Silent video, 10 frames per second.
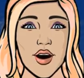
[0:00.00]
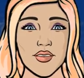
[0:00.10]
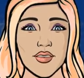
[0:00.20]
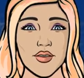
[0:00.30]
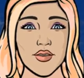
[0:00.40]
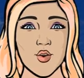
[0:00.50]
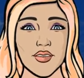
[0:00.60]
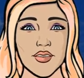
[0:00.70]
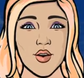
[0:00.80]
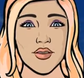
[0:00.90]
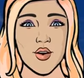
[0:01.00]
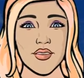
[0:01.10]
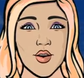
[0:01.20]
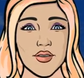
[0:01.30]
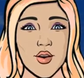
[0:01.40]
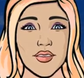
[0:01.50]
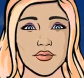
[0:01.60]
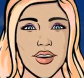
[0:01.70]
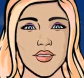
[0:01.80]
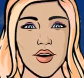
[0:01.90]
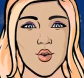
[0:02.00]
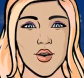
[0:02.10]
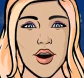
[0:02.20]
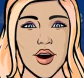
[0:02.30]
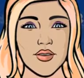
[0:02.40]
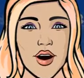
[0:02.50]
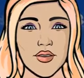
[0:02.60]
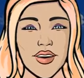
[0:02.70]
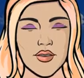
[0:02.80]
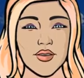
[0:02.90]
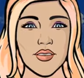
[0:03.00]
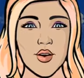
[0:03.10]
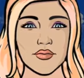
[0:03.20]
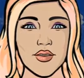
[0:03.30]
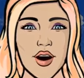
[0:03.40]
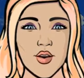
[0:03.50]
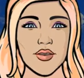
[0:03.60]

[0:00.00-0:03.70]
Oxford during the Protectorate where he became one of a tightly knit group of